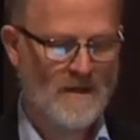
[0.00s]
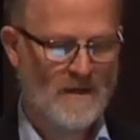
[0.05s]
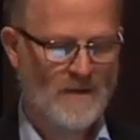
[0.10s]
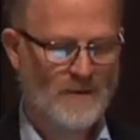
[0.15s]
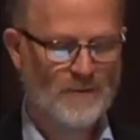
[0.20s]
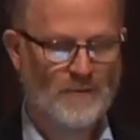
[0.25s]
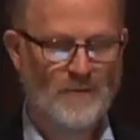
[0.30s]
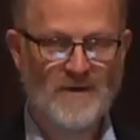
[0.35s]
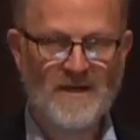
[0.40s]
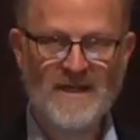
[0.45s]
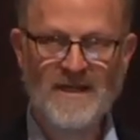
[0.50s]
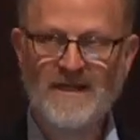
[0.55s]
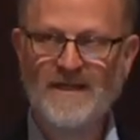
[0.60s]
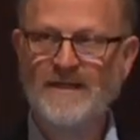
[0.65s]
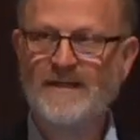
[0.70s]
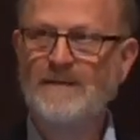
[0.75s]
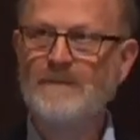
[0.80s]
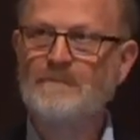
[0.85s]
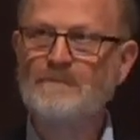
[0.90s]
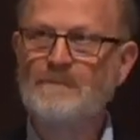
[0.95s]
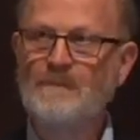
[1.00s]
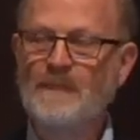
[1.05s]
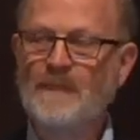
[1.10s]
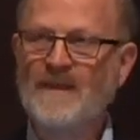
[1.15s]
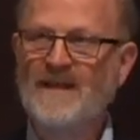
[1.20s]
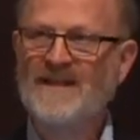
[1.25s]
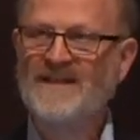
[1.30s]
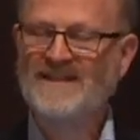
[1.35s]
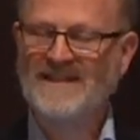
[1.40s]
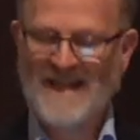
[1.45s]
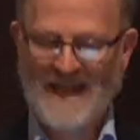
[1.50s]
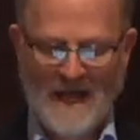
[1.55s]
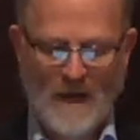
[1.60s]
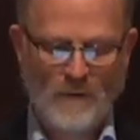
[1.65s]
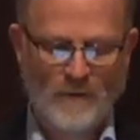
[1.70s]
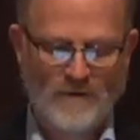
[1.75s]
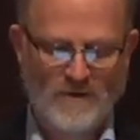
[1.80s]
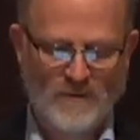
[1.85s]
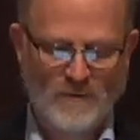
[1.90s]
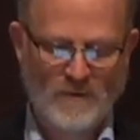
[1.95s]
three
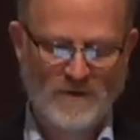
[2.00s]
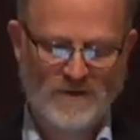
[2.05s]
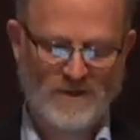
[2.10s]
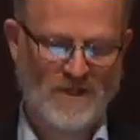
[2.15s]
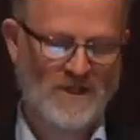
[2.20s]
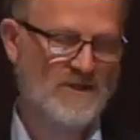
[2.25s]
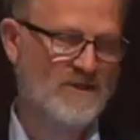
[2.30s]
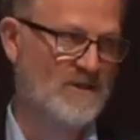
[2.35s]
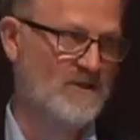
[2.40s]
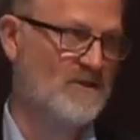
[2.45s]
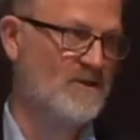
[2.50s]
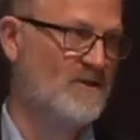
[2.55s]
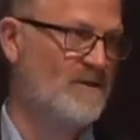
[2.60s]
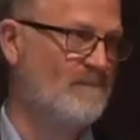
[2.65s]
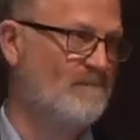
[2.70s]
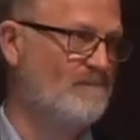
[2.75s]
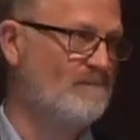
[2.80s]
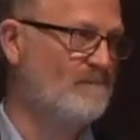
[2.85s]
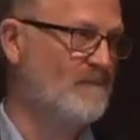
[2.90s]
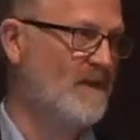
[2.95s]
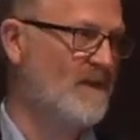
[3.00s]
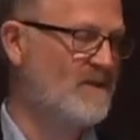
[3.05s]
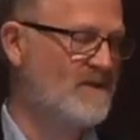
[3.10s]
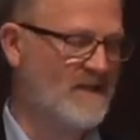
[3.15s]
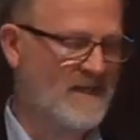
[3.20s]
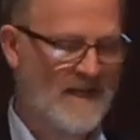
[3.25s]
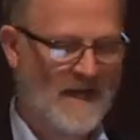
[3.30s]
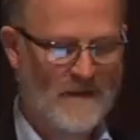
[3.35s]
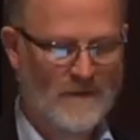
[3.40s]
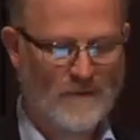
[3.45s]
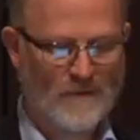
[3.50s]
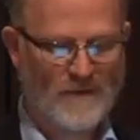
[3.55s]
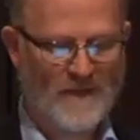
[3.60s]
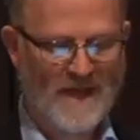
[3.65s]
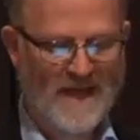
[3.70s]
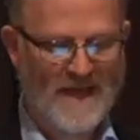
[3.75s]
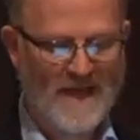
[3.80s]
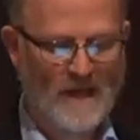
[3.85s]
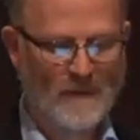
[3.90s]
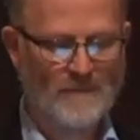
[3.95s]
encounters with Jesus. And together
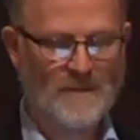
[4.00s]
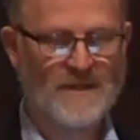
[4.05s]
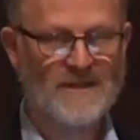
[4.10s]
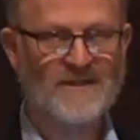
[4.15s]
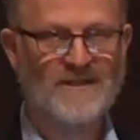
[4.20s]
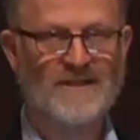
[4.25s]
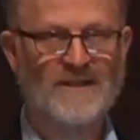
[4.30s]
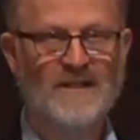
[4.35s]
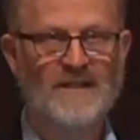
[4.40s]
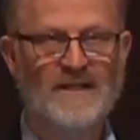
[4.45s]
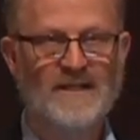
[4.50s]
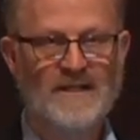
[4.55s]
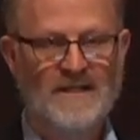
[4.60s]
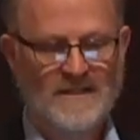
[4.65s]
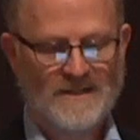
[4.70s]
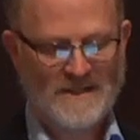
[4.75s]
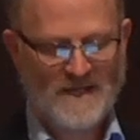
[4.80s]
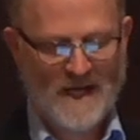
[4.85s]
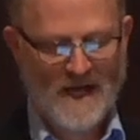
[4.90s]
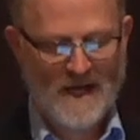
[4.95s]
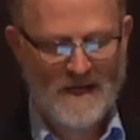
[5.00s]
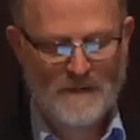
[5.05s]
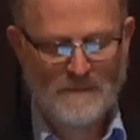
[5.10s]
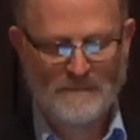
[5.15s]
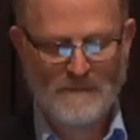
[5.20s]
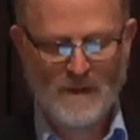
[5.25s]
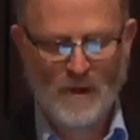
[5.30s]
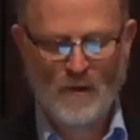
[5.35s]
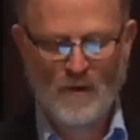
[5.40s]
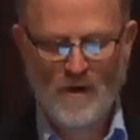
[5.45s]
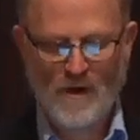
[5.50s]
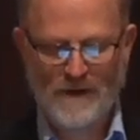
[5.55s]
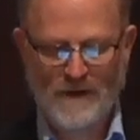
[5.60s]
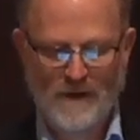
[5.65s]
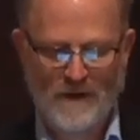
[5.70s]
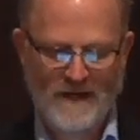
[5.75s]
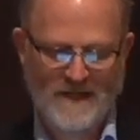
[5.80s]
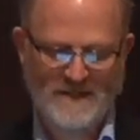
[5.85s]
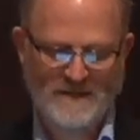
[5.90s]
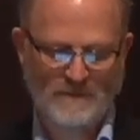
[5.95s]
they help us tie a bow on
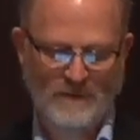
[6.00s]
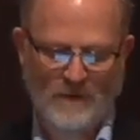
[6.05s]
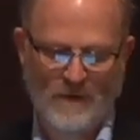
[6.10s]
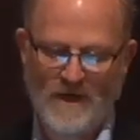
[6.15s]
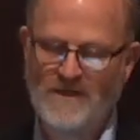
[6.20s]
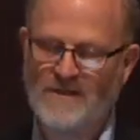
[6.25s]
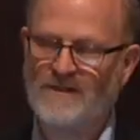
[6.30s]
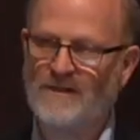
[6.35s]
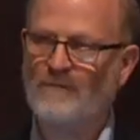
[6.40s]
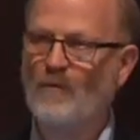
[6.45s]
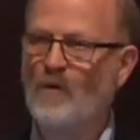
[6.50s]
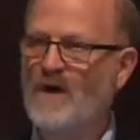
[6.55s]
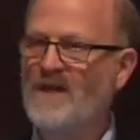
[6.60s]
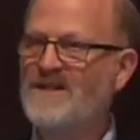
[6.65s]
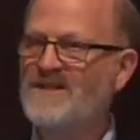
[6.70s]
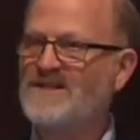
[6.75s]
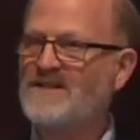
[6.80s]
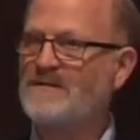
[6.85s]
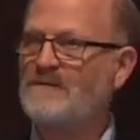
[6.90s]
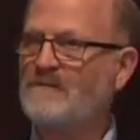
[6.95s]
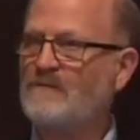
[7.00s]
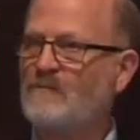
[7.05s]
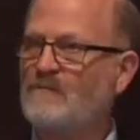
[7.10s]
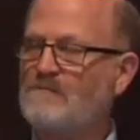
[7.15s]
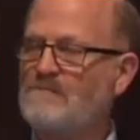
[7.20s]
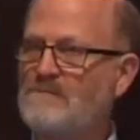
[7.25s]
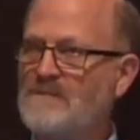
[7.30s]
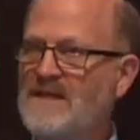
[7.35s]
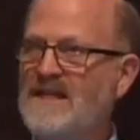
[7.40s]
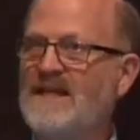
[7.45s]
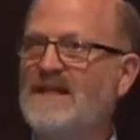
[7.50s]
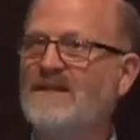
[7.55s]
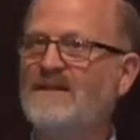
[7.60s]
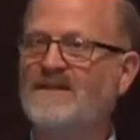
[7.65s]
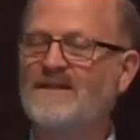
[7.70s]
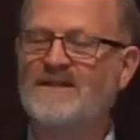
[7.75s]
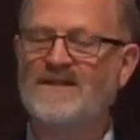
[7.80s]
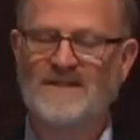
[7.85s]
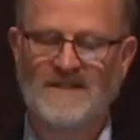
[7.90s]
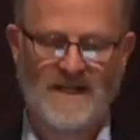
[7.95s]
our exploration of what does it
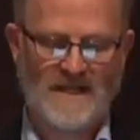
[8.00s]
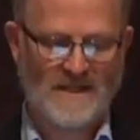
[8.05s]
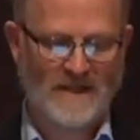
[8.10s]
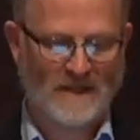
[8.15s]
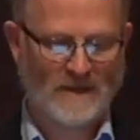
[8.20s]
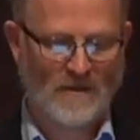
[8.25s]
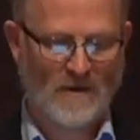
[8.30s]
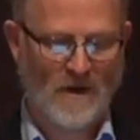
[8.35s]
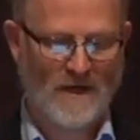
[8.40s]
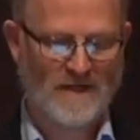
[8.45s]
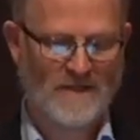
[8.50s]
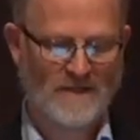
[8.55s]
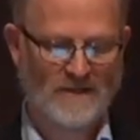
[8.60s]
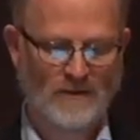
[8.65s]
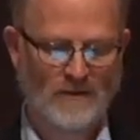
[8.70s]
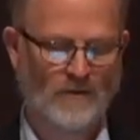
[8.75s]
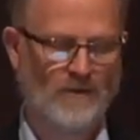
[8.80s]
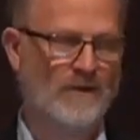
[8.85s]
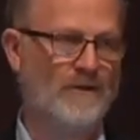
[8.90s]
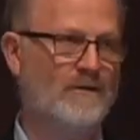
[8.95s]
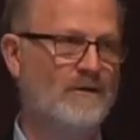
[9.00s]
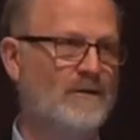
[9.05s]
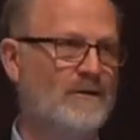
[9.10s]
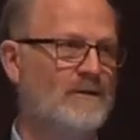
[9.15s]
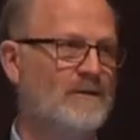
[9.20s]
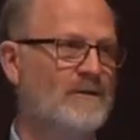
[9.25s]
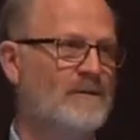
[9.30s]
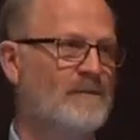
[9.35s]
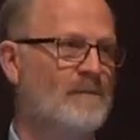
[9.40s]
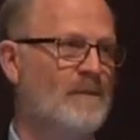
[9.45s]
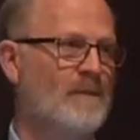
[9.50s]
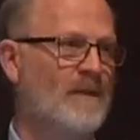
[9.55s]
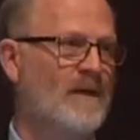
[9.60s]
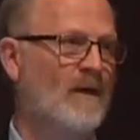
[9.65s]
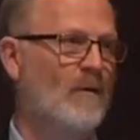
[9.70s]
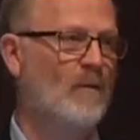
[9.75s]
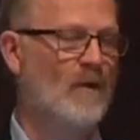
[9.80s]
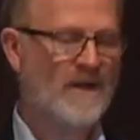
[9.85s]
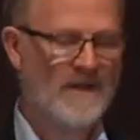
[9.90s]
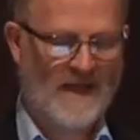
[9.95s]
mean to say that God is good,
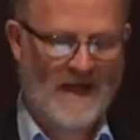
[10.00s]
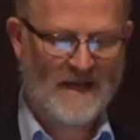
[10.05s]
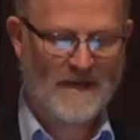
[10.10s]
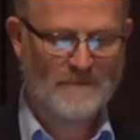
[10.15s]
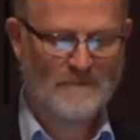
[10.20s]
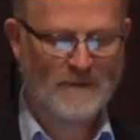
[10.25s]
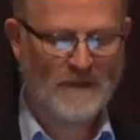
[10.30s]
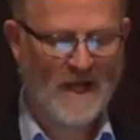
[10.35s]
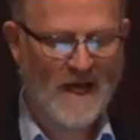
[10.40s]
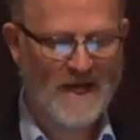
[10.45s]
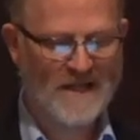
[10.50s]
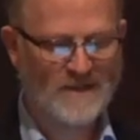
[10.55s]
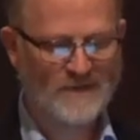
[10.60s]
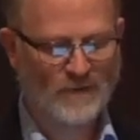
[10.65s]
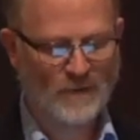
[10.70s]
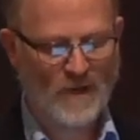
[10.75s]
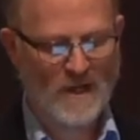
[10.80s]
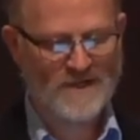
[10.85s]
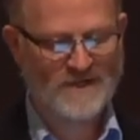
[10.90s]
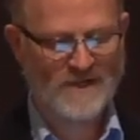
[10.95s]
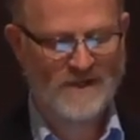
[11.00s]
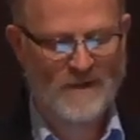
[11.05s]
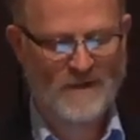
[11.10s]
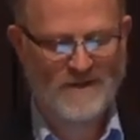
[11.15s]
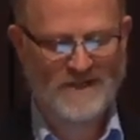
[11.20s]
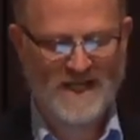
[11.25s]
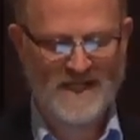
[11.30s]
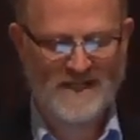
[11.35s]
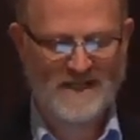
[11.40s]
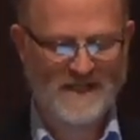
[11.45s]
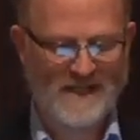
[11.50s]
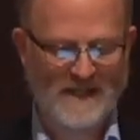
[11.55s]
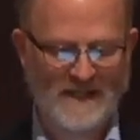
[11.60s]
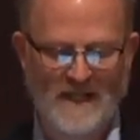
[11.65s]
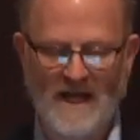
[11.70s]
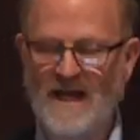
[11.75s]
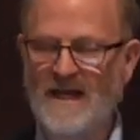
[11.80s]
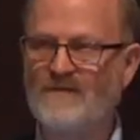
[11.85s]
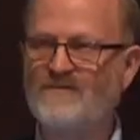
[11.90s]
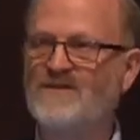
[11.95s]
and what that implies for us in our day-to-day
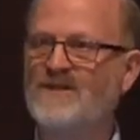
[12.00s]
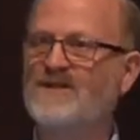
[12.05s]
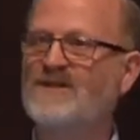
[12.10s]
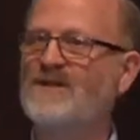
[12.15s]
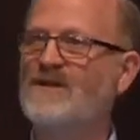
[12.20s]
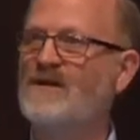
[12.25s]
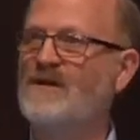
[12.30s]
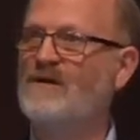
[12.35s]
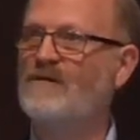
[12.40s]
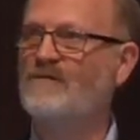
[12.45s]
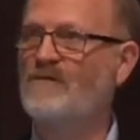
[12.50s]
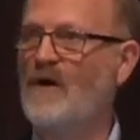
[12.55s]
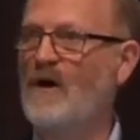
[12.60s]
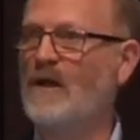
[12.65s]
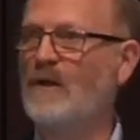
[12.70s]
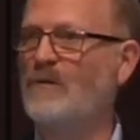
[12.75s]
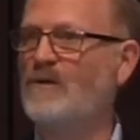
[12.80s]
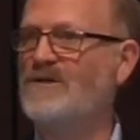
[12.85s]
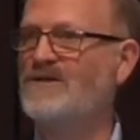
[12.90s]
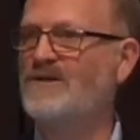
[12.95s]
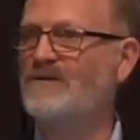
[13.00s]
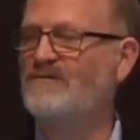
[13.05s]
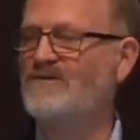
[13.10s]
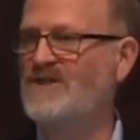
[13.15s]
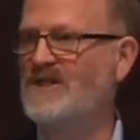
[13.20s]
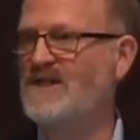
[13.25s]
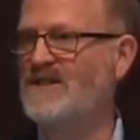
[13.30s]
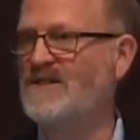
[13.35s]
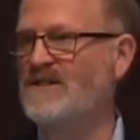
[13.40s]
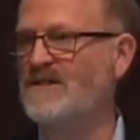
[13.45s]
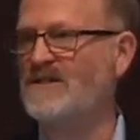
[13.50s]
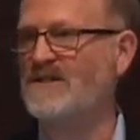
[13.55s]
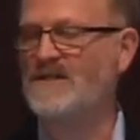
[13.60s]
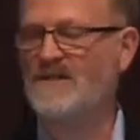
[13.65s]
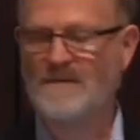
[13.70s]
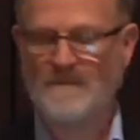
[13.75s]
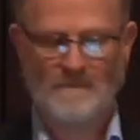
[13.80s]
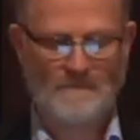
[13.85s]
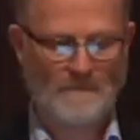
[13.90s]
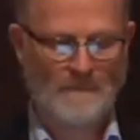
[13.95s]
lives as followers of Jesus.